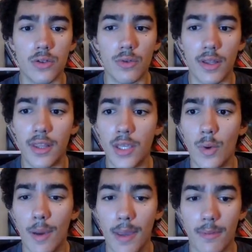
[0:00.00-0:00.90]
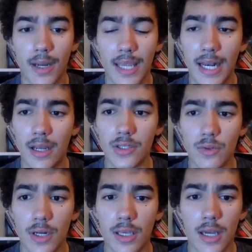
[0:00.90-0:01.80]
to the white paper. Again, I just
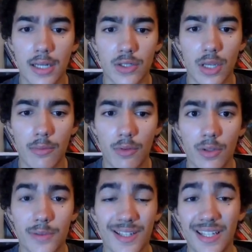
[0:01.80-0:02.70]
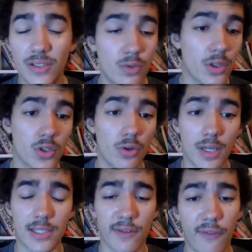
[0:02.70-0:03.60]
want to kind of skim through this because I just want to show you
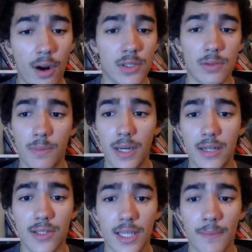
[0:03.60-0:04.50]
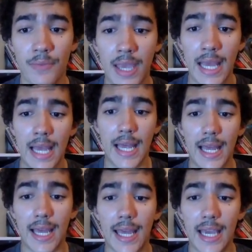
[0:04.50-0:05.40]
guys the farms. It's pretty interesting.
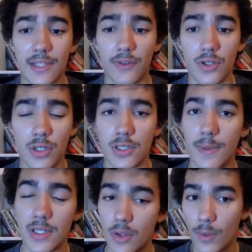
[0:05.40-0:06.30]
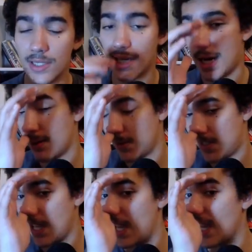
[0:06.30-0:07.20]
XFusion, especially the ones that I would
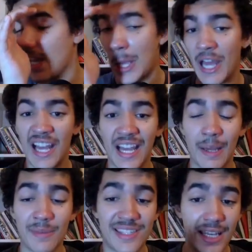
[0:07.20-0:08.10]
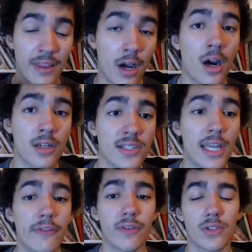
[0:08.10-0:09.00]
say are
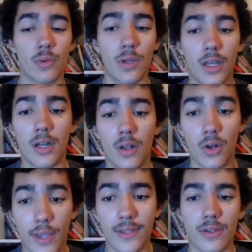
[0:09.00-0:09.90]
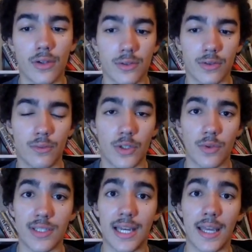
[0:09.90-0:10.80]
safe. So we're going to look into those, which
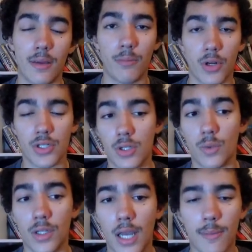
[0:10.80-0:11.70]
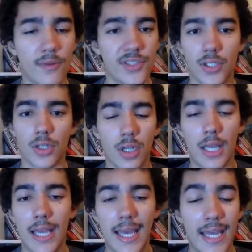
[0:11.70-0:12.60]
ones I personally would like, but obviously you can
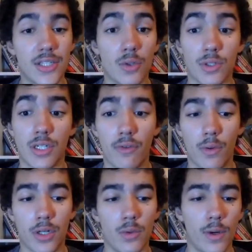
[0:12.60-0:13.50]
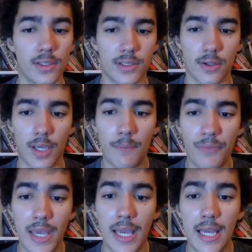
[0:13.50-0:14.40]
enter whichever one you want. Okay,
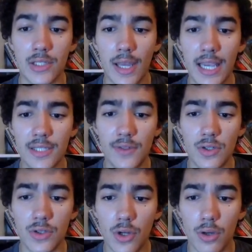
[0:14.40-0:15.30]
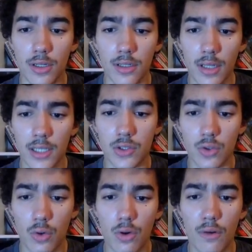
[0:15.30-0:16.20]
so XFusion token, a
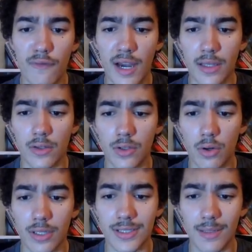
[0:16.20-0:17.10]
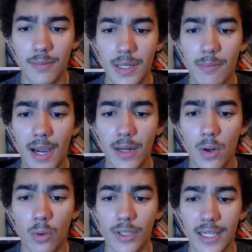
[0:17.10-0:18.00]
store of value token. Simply buy and
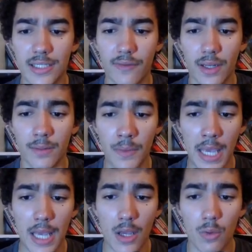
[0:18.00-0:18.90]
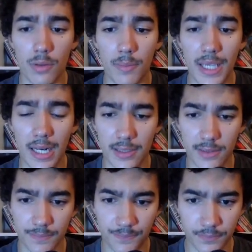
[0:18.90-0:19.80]
hold XFN with PLS.